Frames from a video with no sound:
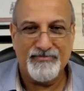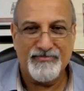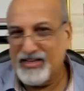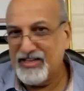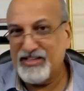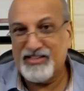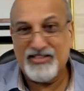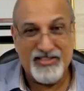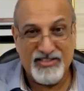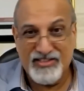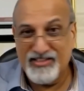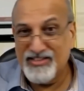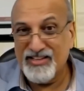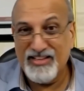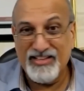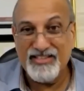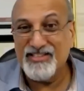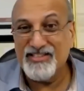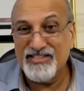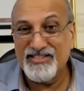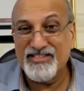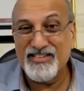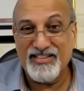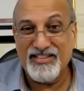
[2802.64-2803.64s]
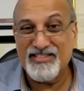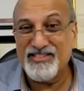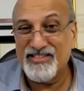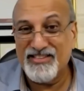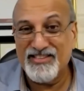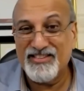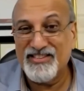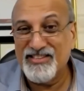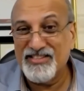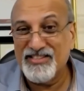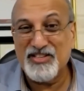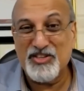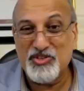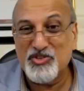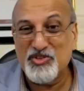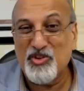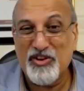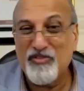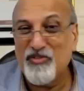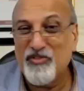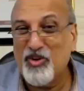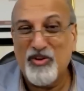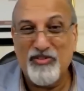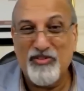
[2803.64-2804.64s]
It's just, this is a
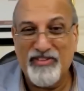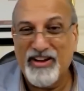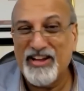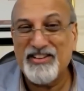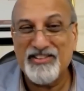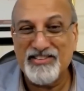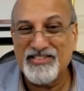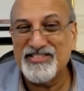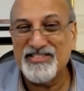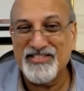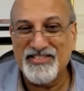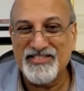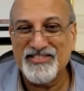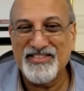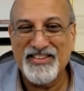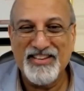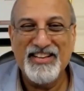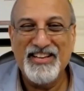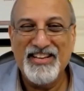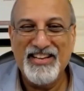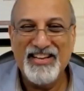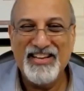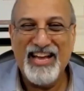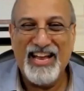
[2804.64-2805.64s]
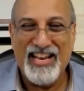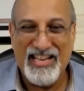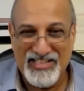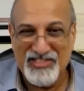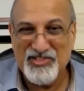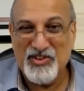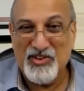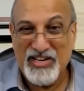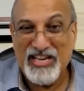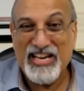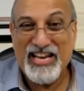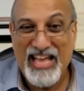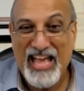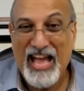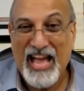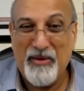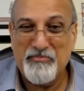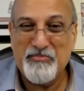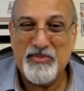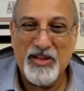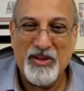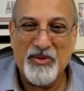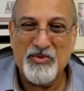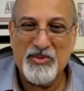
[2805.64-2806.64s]
story of all viruses. And it's already
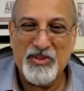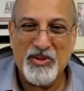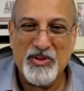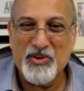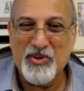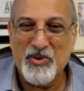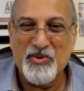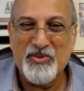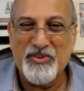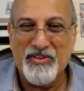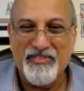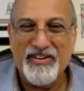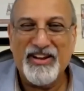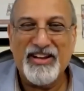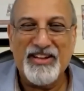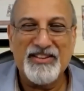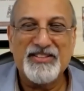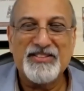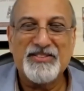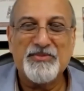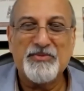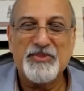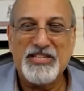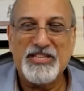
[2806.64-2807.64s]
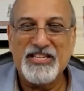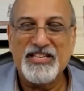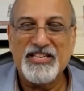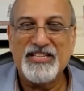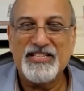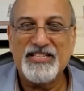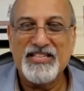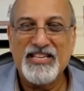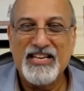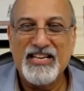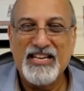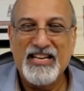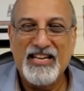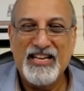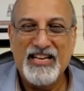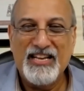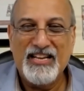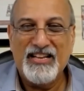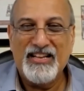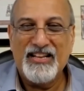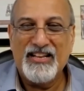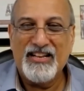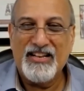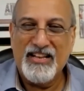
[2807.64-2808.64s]
happening with the coronavirus, which is
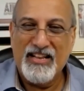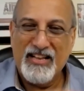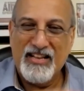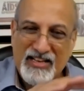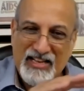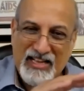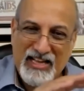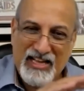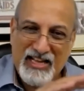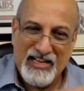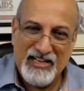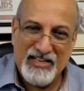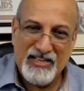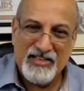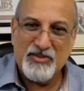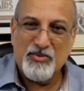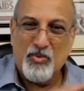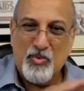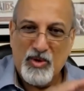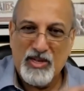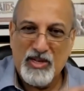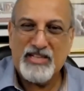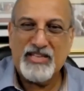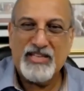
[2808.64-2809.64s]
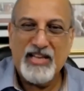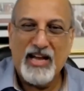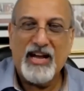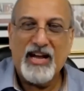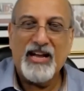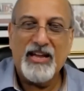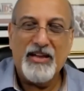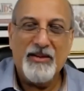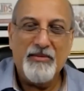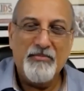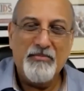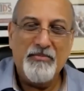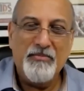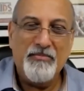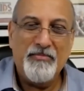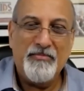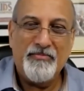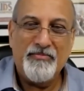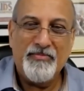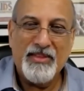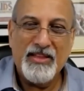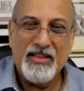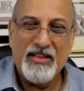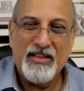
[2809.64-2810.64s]
that with time,
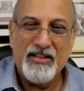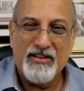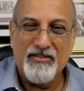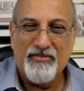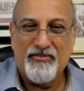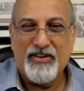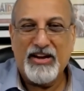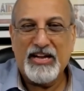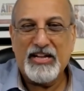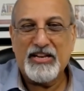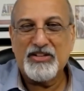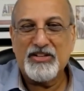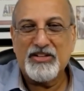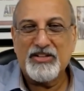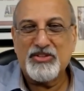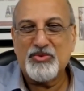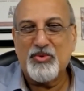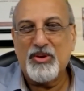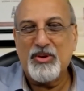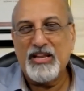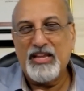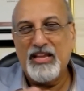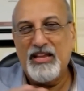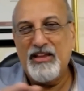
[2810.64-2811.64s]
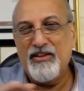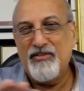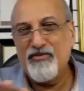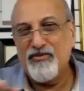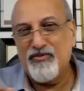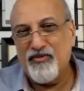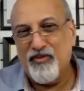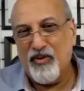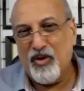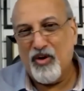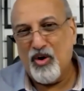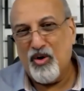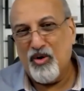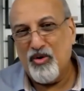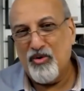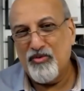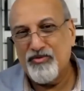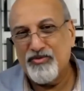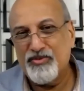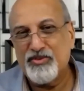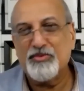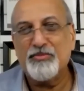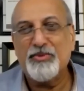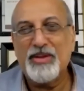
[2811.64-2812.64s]
the virus will
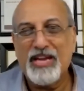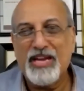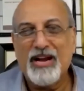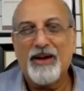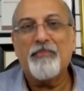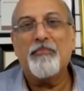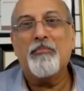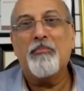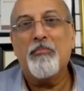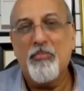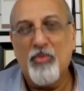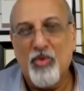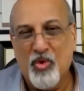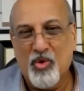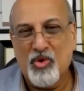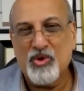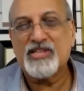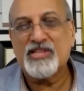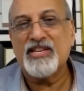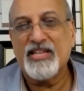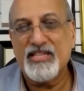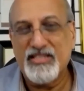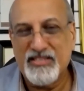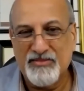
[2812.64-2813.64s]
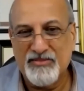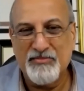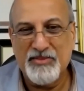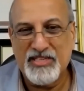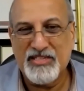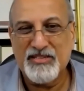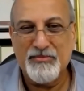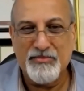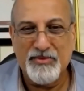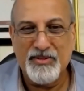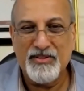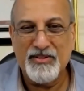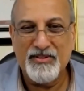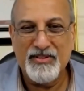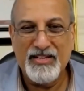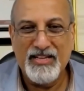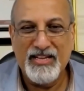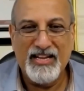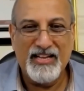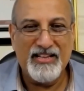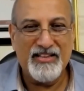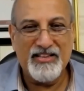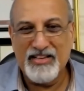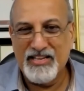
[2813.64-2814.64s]
evolve to become more transmissible.
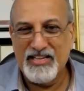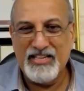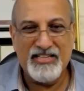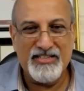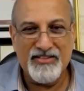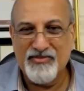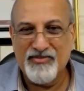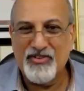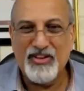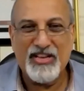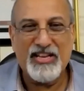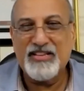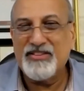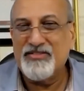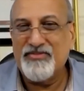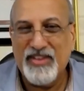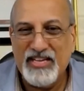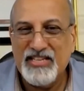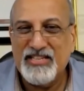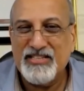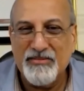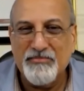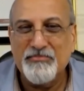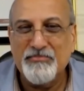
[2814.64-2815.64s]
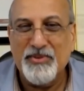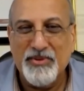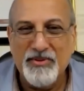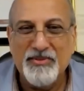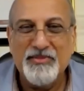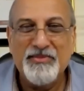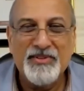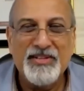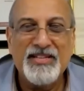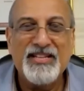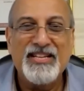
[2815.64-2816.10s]
And the reason for that is very simple.